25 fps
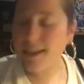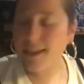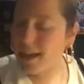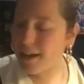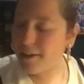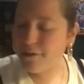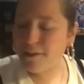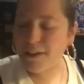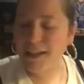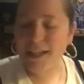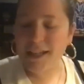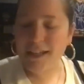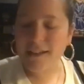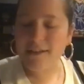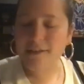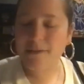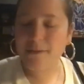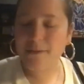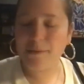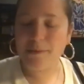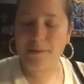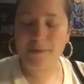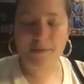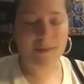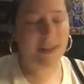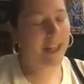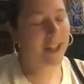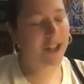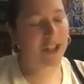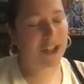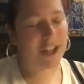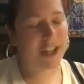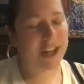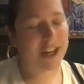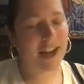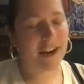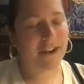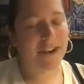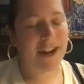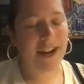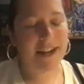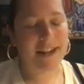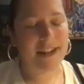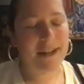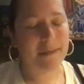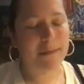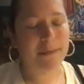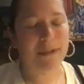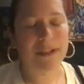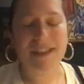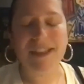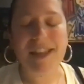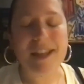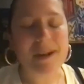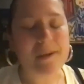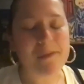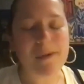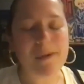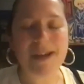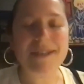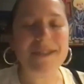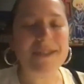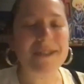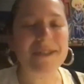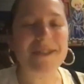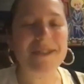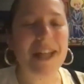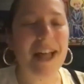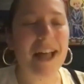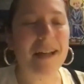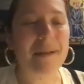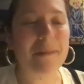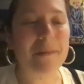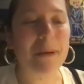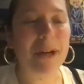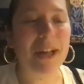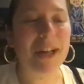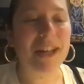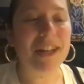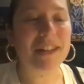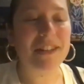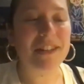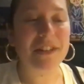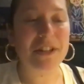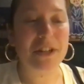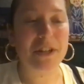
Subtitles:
Thankfully, Angela and I are at an imprint that embraces that, but